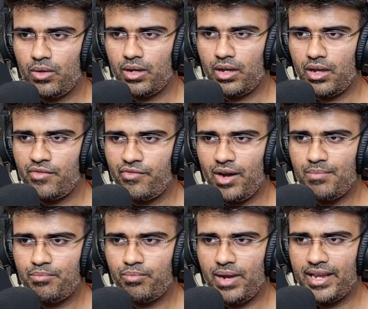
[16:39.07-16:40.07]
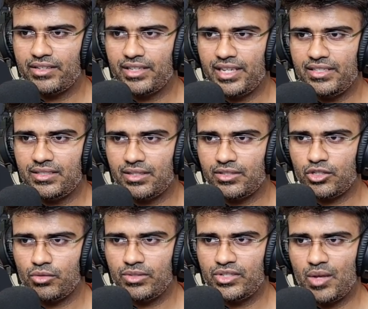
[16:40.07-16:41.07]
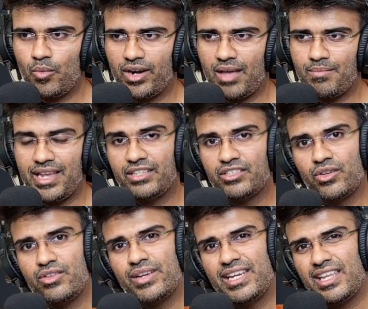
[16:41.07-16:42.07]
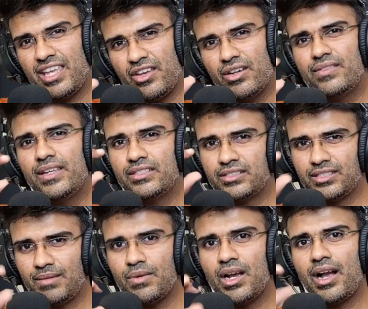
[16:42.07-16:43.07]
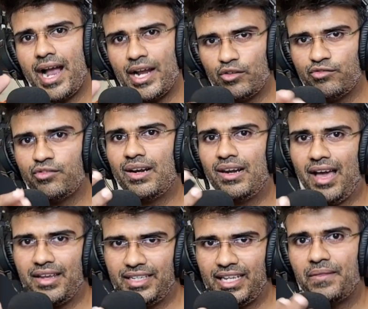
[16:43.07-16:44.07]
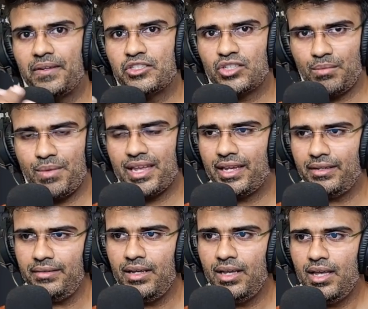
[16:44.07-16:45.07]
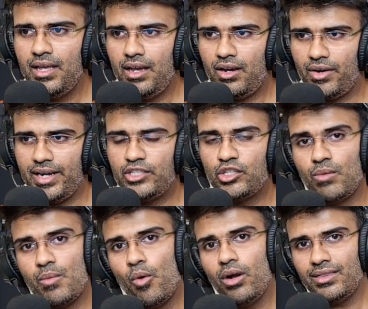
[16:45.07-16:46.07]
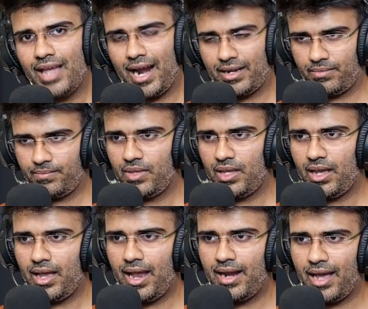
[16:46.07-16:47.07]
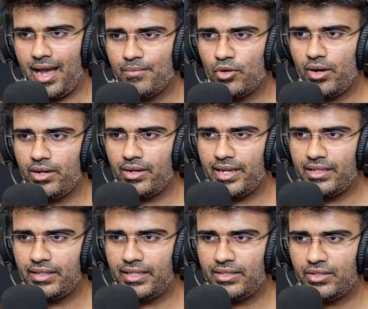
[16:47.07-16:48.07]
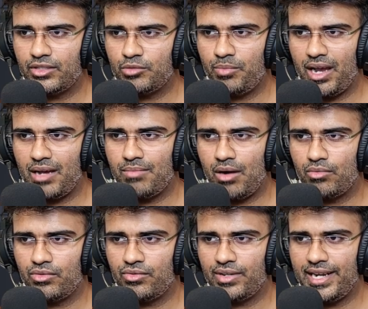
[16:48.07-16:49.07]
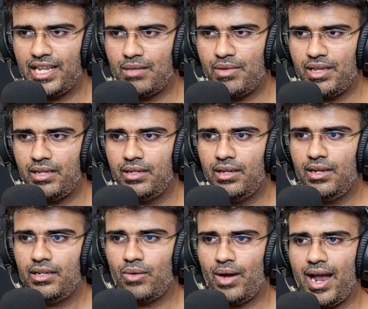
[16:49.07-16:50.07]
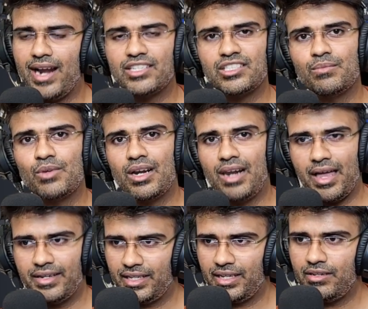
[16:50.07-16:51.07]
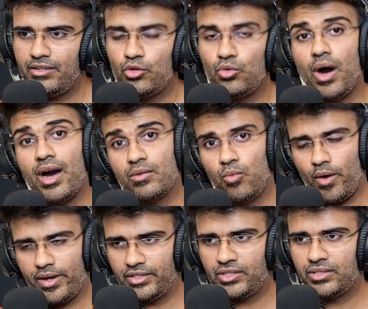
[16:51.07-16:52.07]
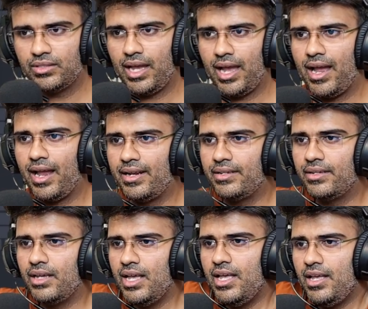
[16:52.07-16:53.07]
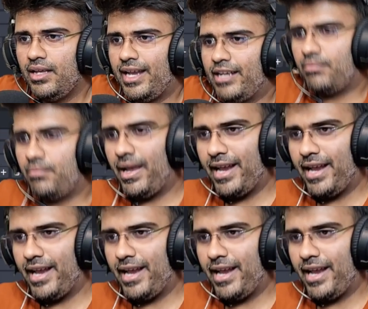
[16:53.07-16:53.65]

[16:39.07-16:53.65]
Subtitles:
if I increase this, you'll see what I mean. So you can hear there's some kind of clarity that's coming in. All right, so we want that. And I'm going to increase this by about 3 dB to add some clarity to our voice. And it